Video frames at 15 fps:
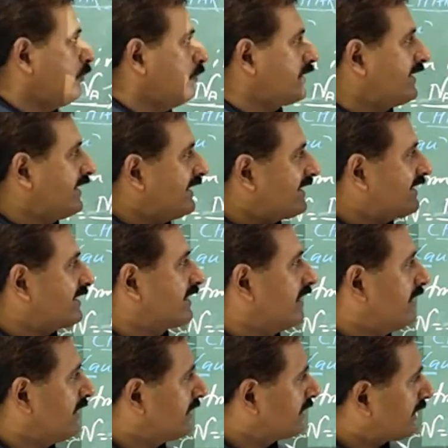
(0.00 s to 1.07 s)
6
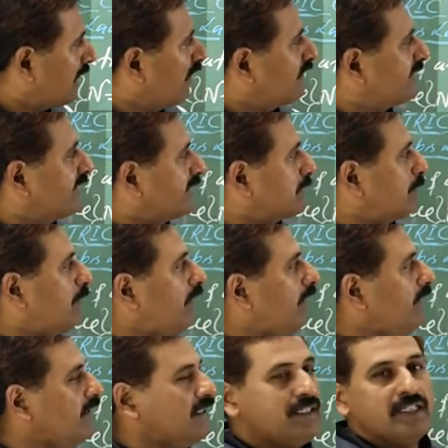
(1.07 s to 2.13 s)
instead of
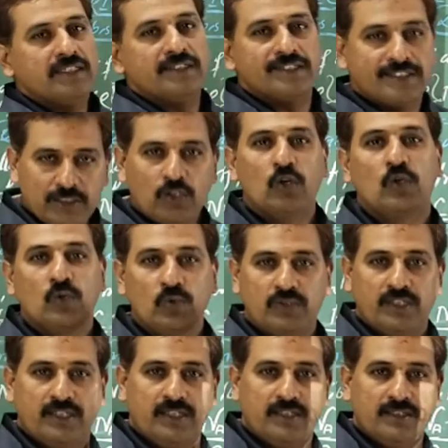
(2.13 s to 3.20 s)

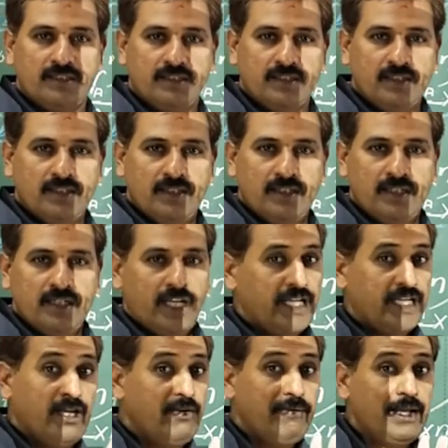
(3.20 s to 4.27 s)
6.023.
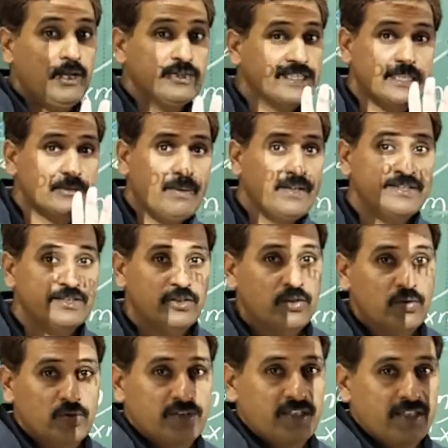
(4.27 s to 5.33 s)
NA value
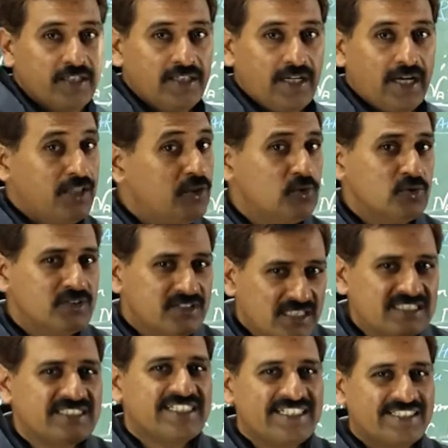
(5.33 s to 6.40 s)
6.023. I use
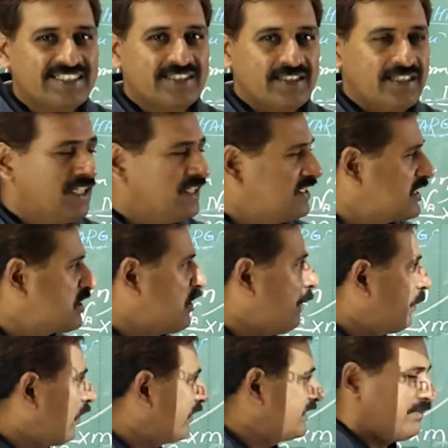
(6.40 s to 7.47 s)
just 6 just to
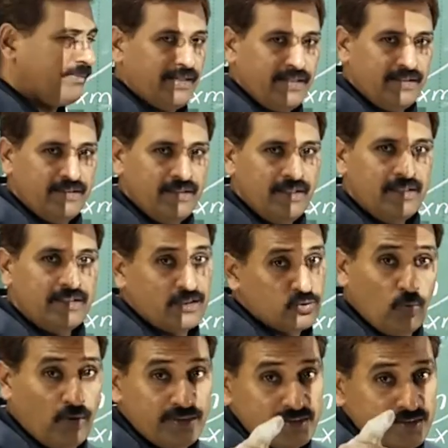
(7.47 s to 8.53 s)
approximate. That's
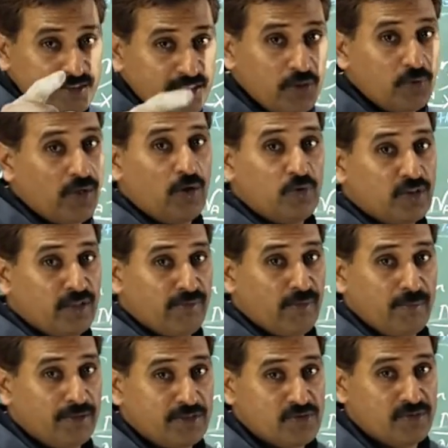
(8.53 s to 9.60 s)
one thing you have to
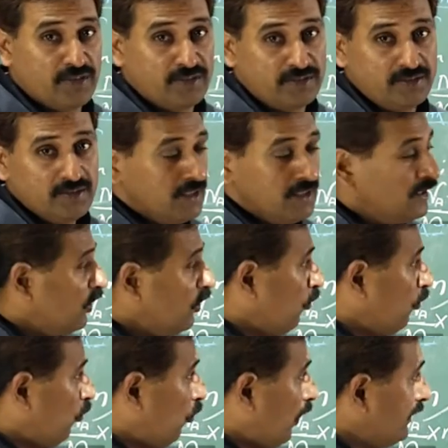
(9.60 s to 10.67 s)
remember, students.
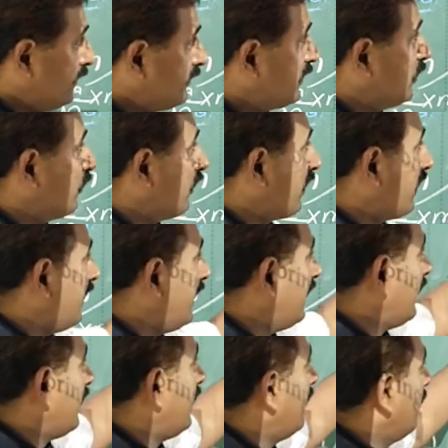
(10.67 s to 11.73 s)
Once you
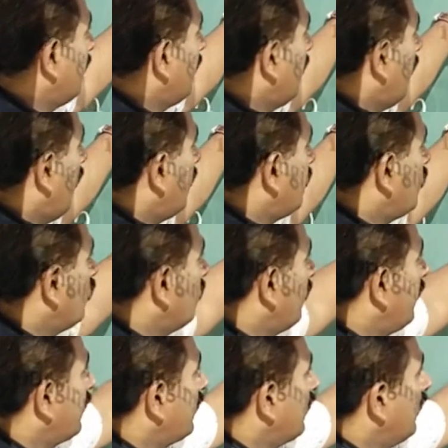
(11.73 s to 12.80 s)
read a
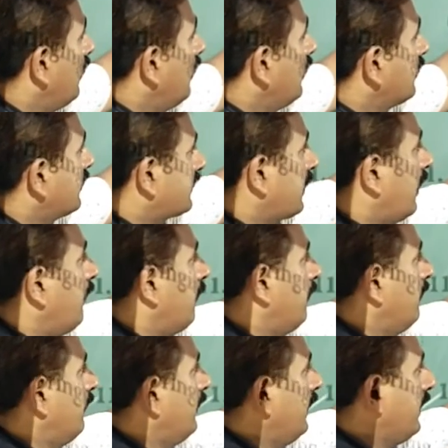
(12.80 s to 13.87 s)
numerical
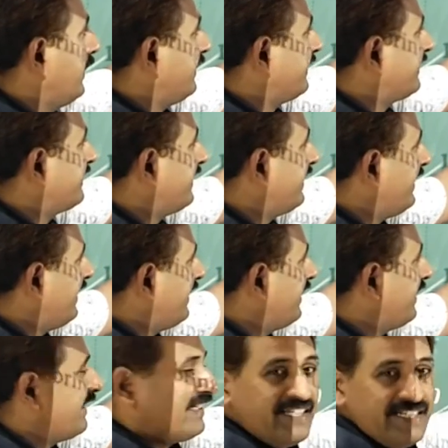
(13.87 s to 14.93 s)
sum in CET
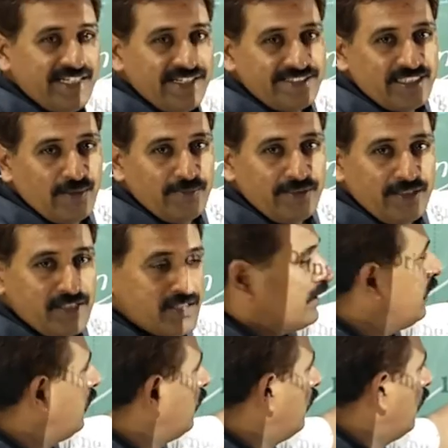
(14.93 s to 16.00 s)
NEET
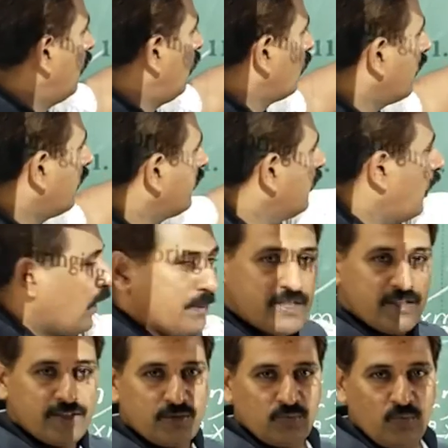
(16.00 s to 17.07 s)
examination, look at the
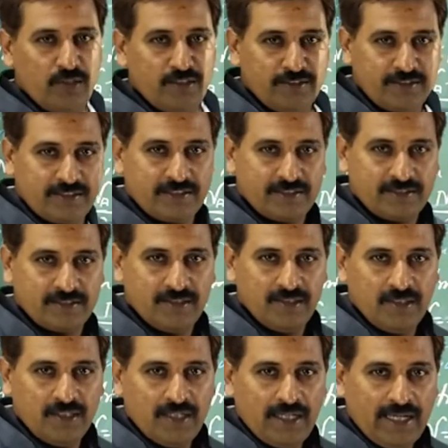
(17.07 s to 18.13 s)
options once.
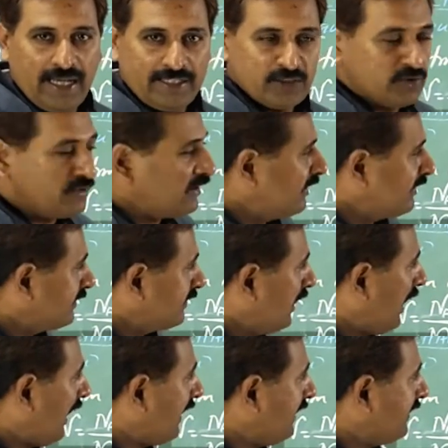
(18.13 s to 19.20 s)
As soon as
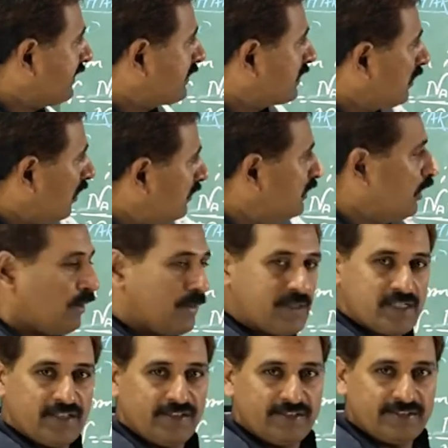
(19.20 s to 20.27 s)
I saw the
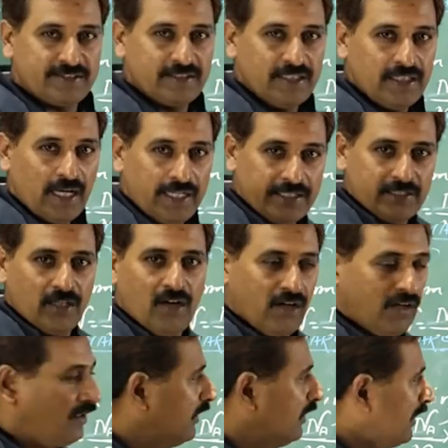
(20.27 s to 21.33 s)
options, I
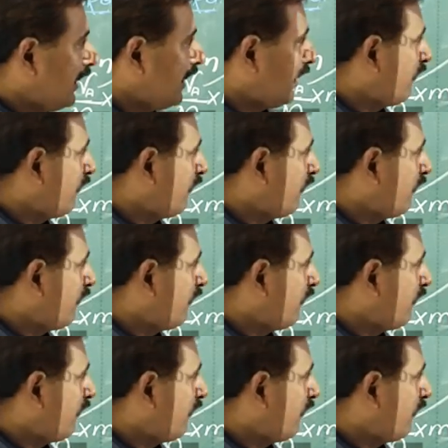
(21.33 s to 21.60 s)
thought if